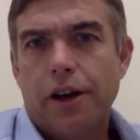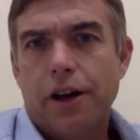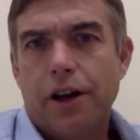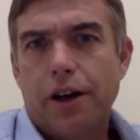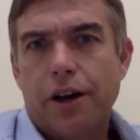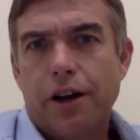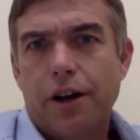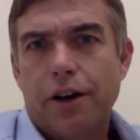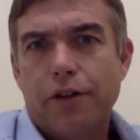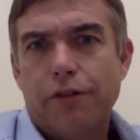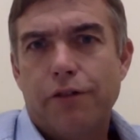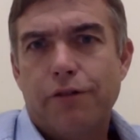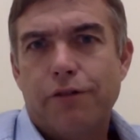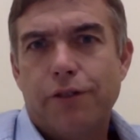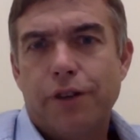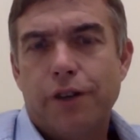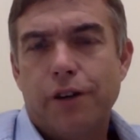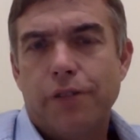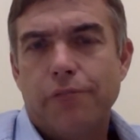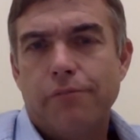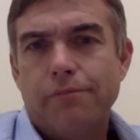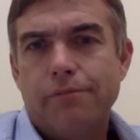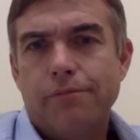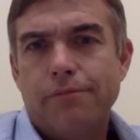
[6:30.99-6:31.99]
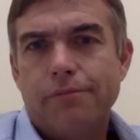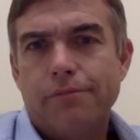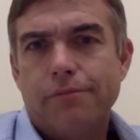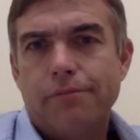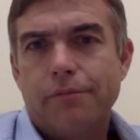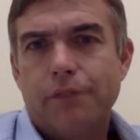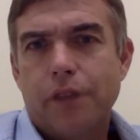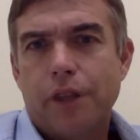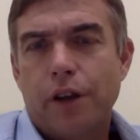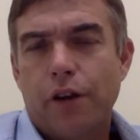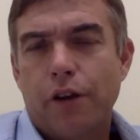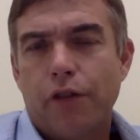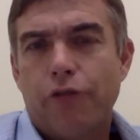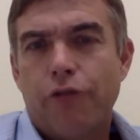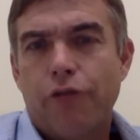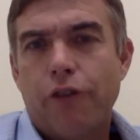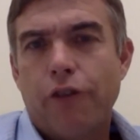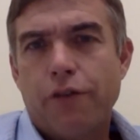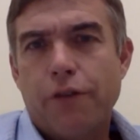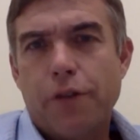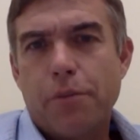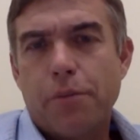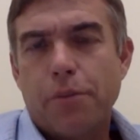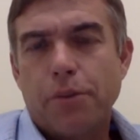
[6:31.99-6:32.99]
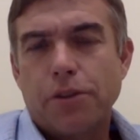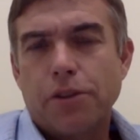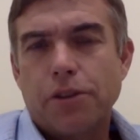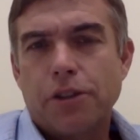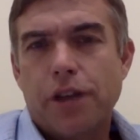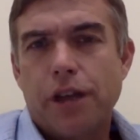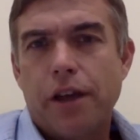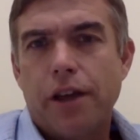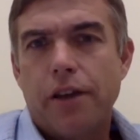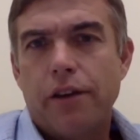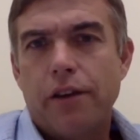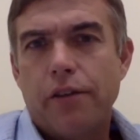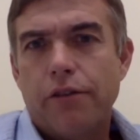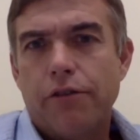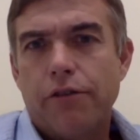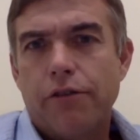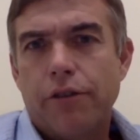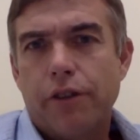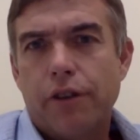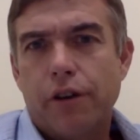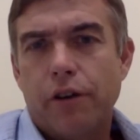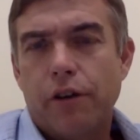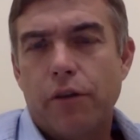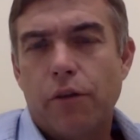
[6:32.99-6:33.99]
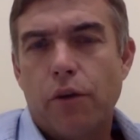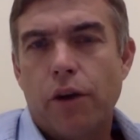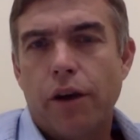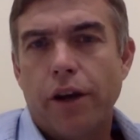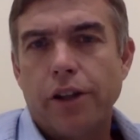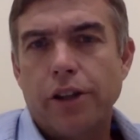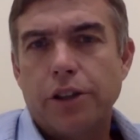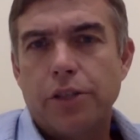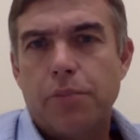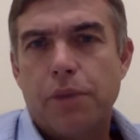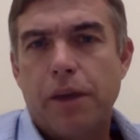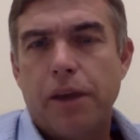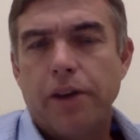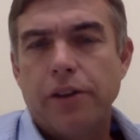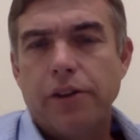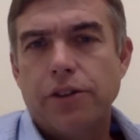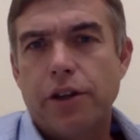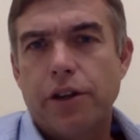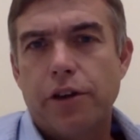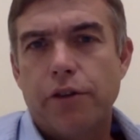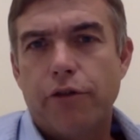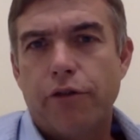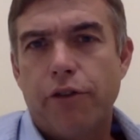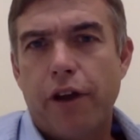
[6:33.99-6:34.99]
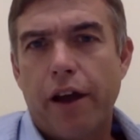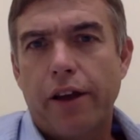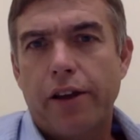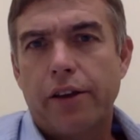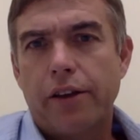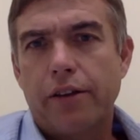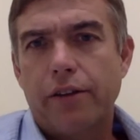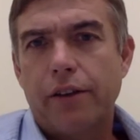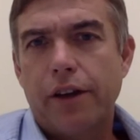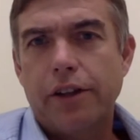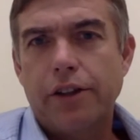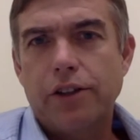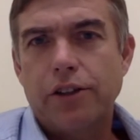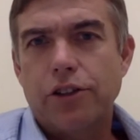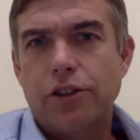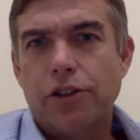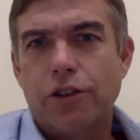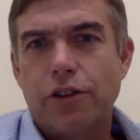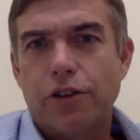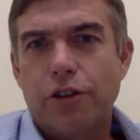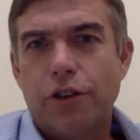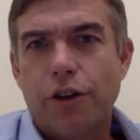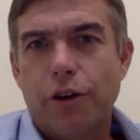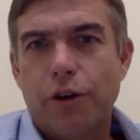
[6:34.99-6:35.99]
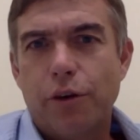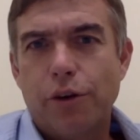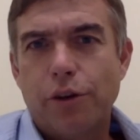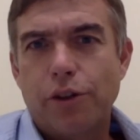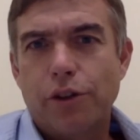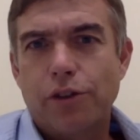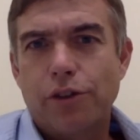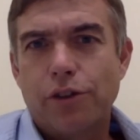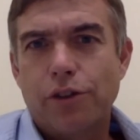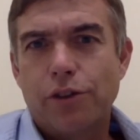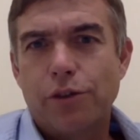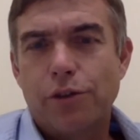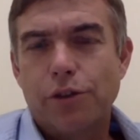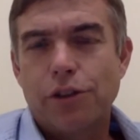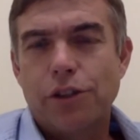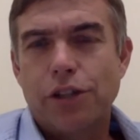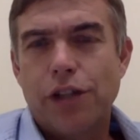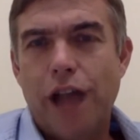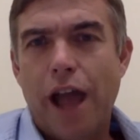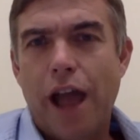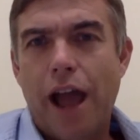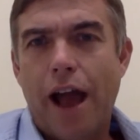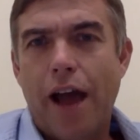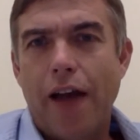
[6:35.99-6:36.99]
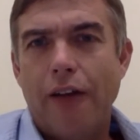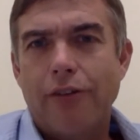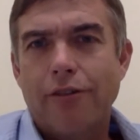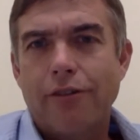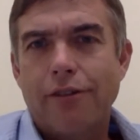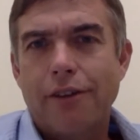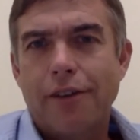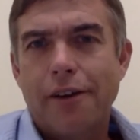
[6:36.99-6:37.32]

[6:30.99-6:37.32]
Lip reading: of 50% of what I spend is ineffective. I just don't know which half.